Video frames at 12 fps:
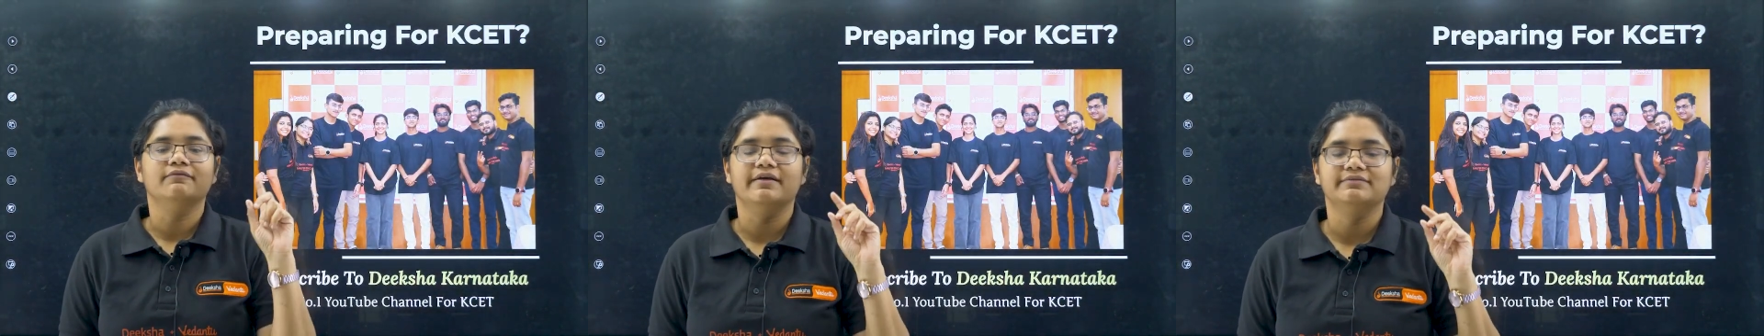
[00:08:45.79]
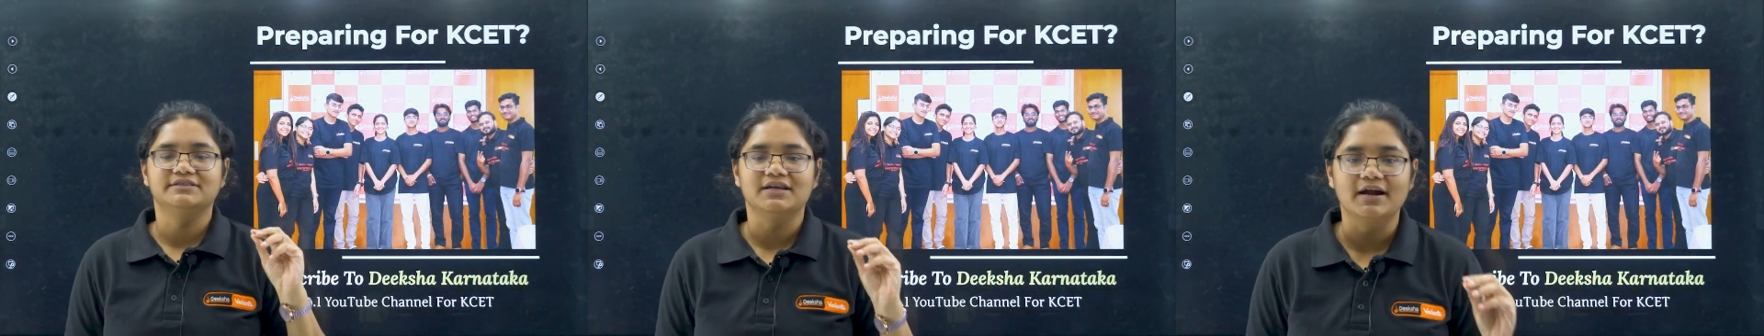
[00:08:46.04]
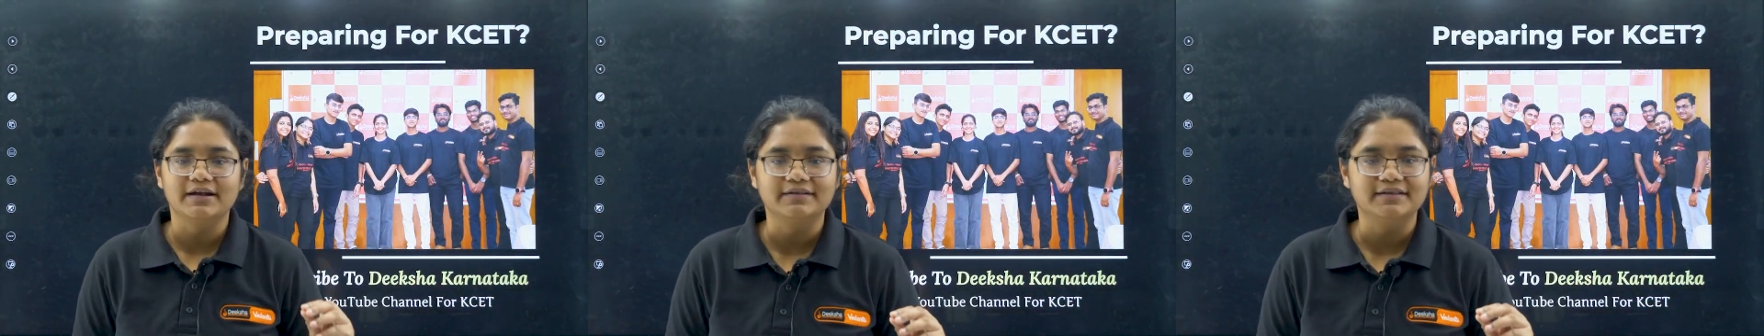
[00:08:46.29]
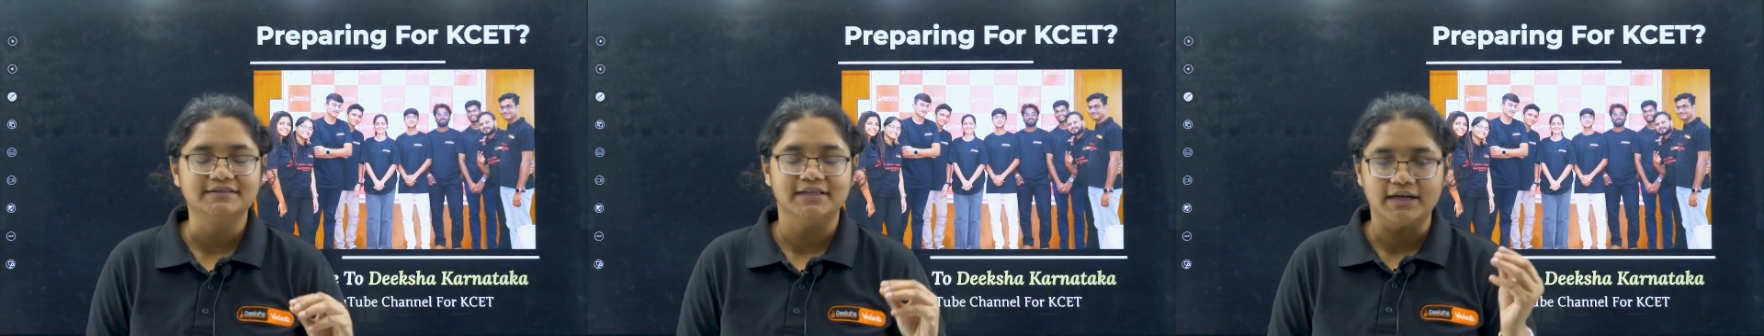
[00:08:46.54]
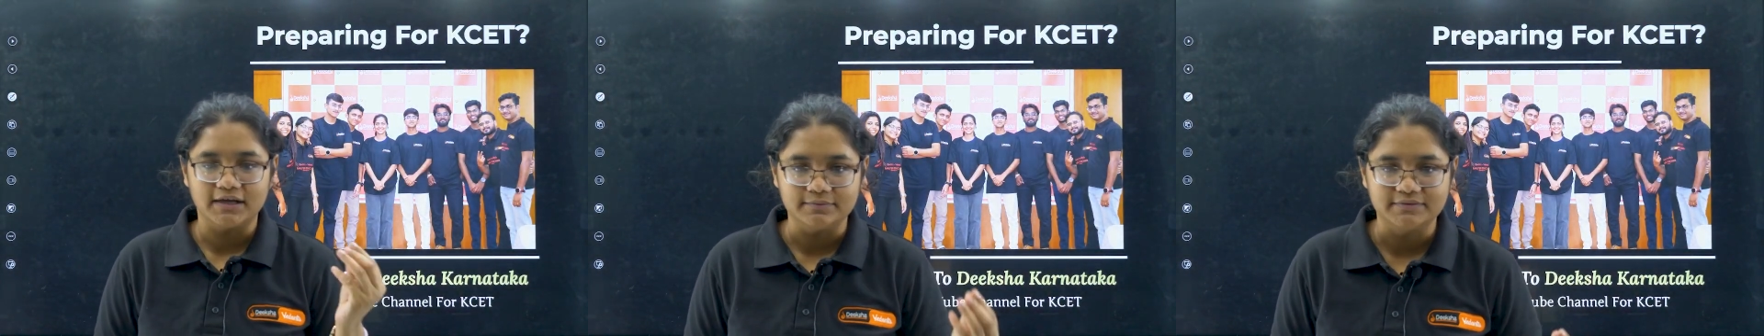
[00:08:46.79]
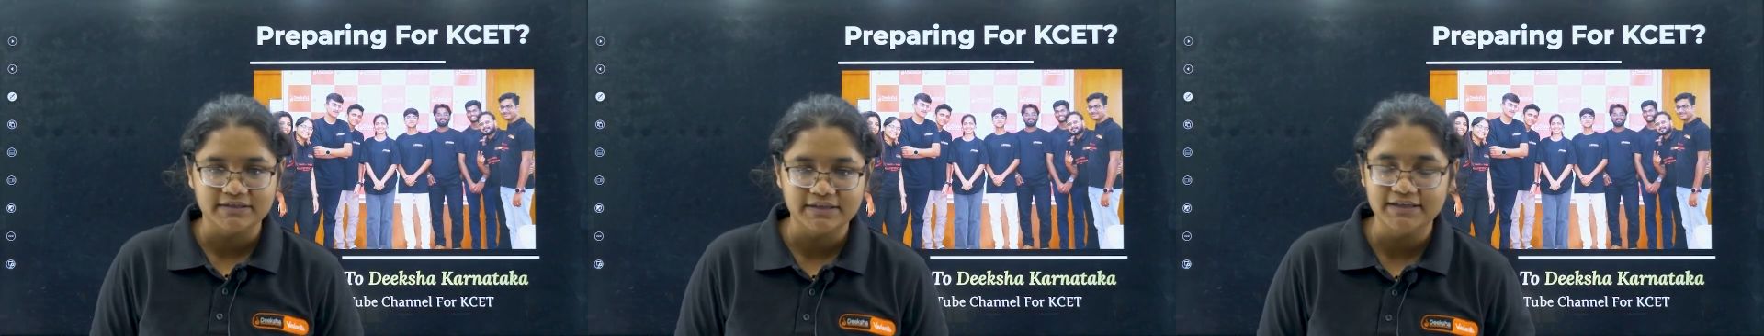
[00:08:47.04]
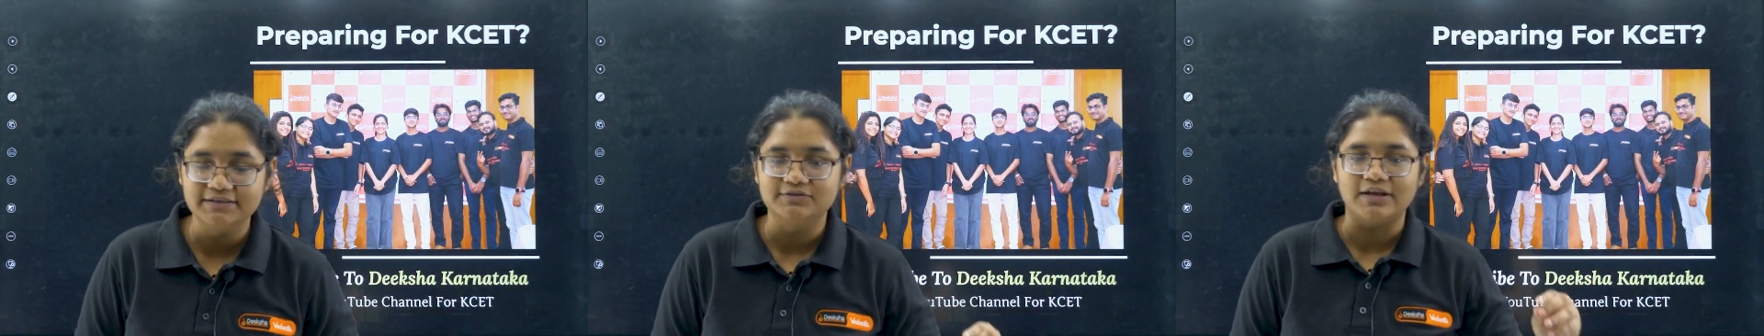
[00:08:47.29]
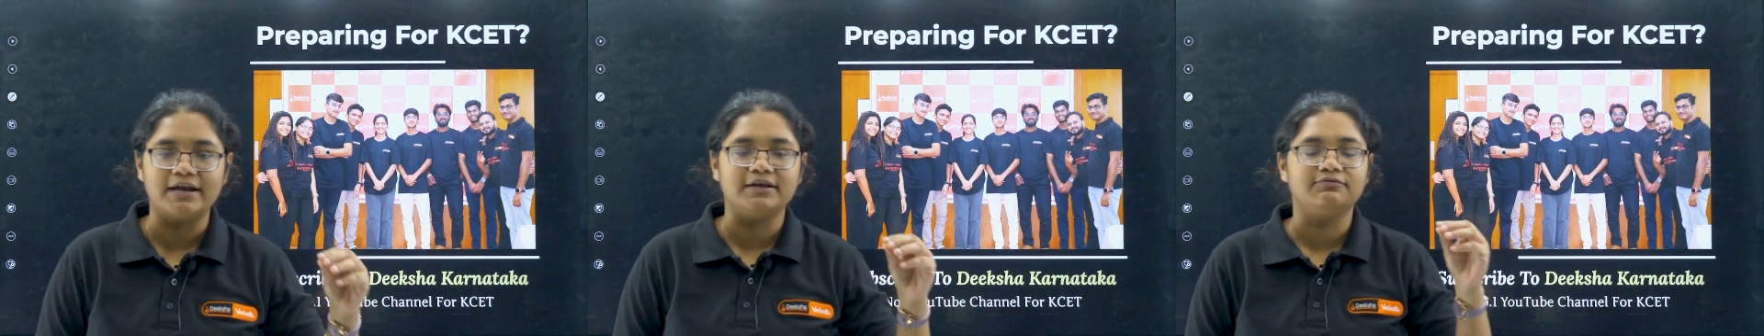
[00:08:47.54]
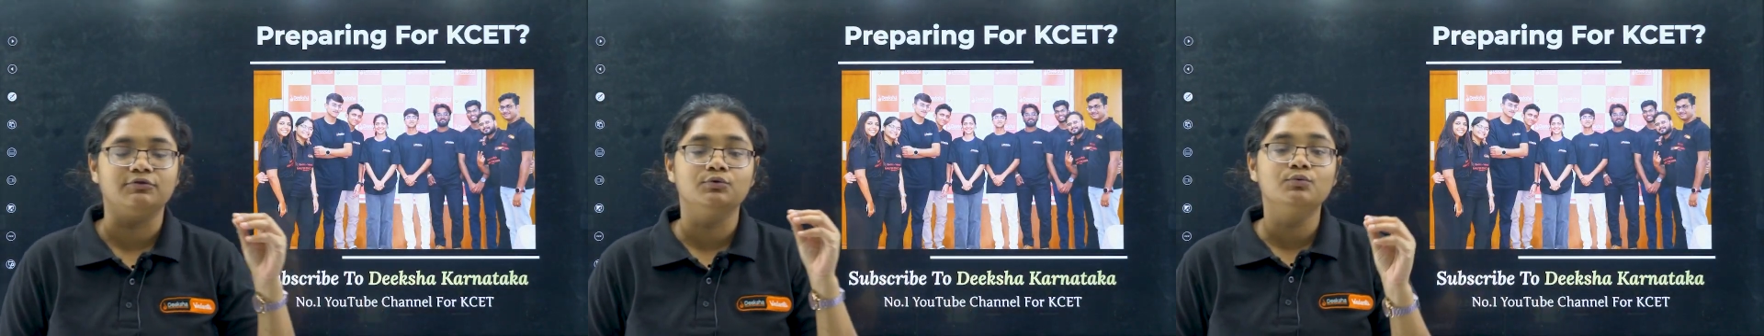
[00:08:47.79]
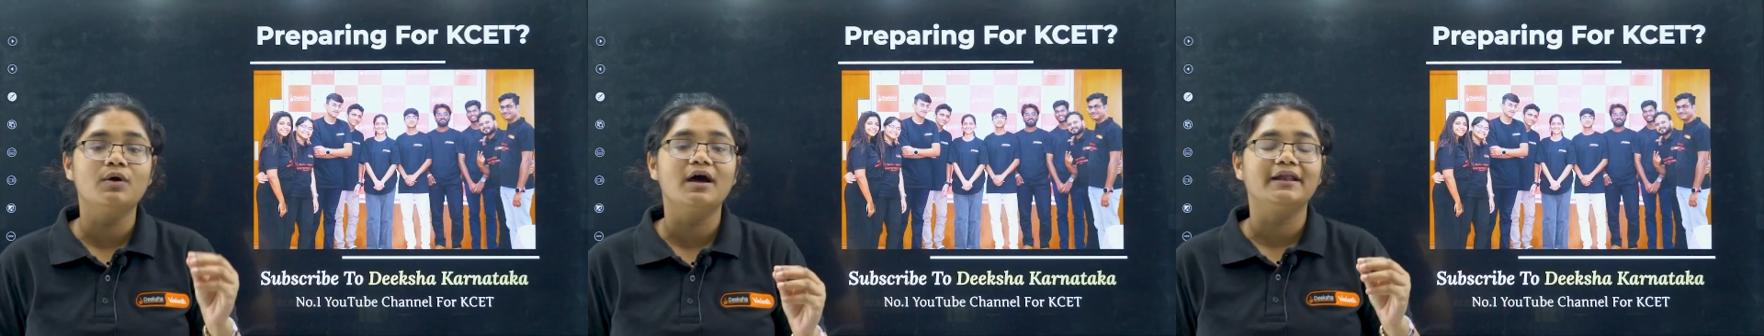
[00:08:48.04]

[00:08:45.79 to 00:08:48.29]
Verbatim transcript: we have started the sankalp series and if you